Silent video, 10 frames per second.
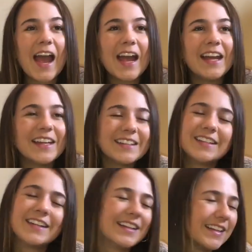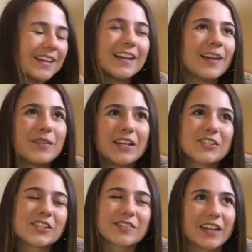And I mean,
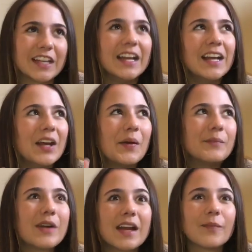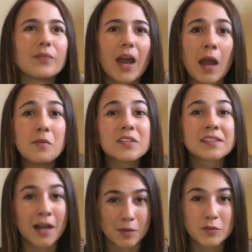it's just funny. But I was
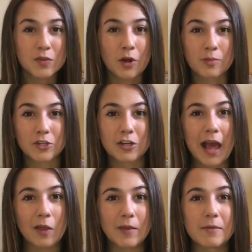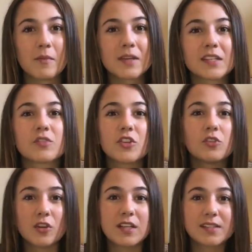tied between Auburn and Alabama because for the
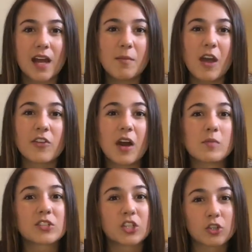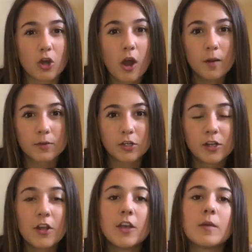longest time I thought I was gonna go to Auburn
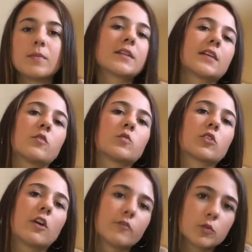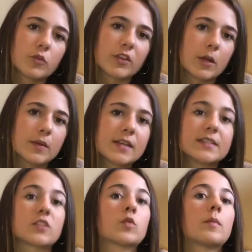because I was more comfortable there,
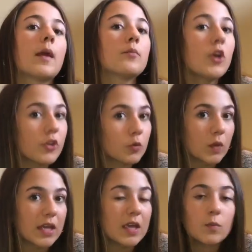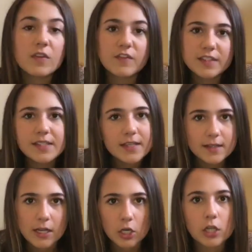because that's where my brother went and we
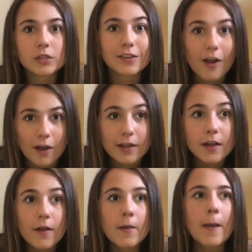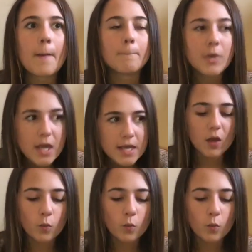visited there a lot. But